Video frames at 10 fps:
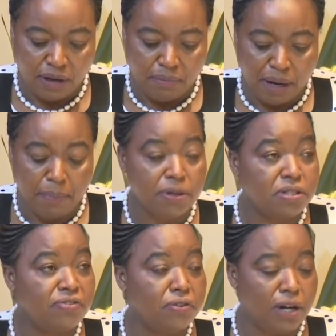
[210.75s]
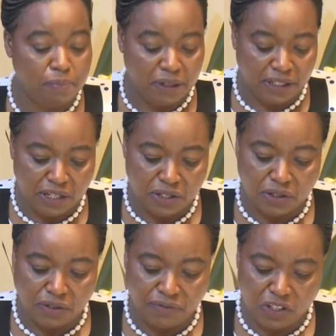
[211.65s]
Purposeful
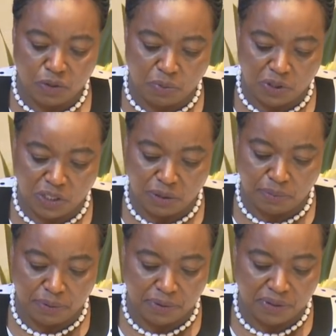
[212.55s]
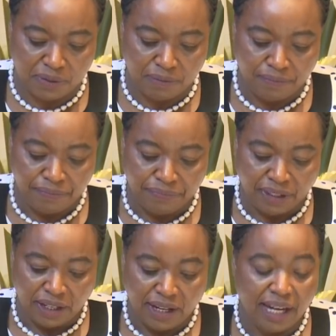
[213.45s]
application of these principles,
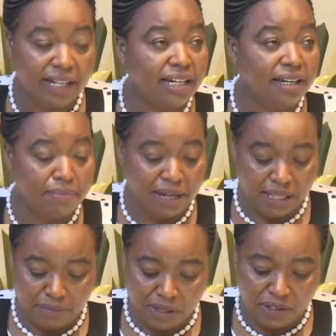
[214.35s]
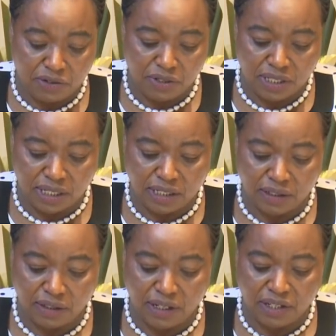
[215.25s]
guided by the ministry's
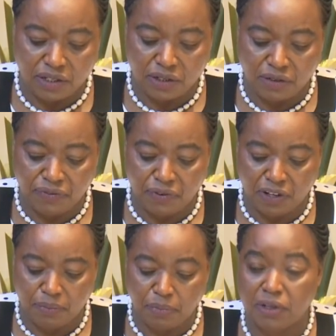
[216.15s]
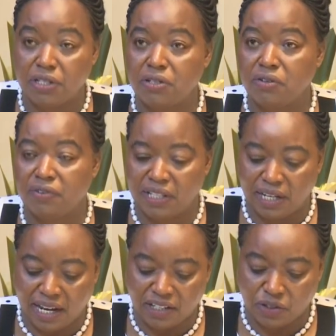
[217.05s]
articulation of foreign policy over the
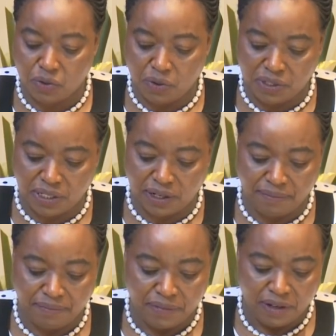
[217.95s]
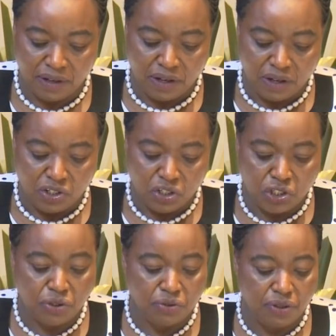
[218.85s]
last quarter,
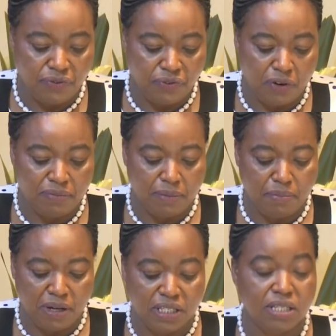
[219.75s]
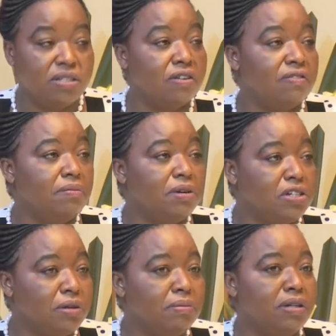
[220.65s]
should form the basis of the
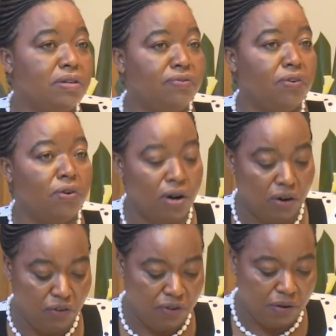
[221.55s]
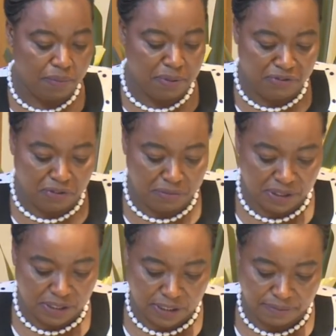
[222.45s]
measurement for, of our
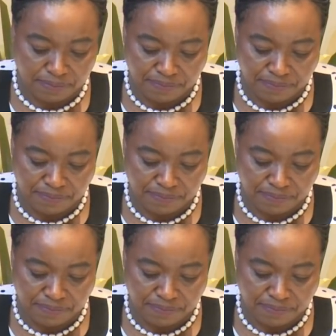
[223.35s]
performance.